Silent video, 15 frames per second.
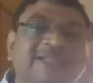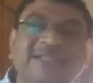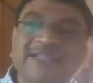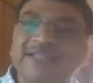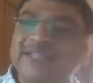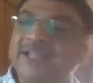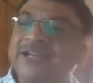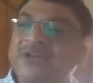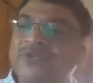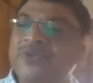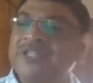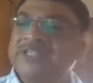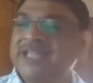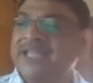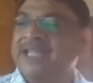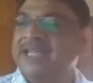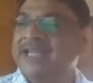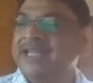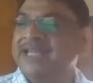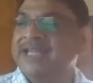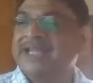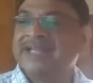the twitching
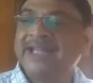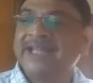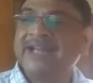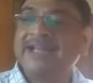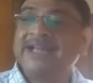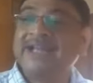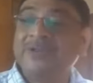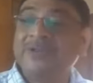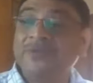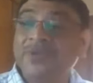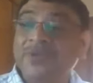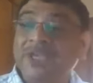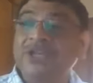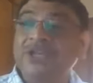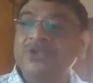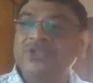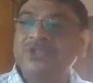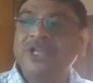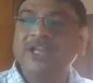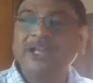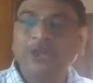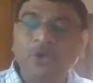that we
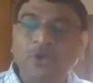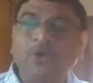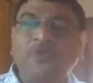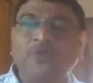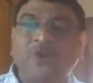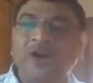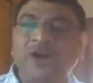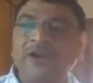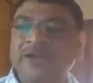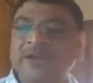usually look for,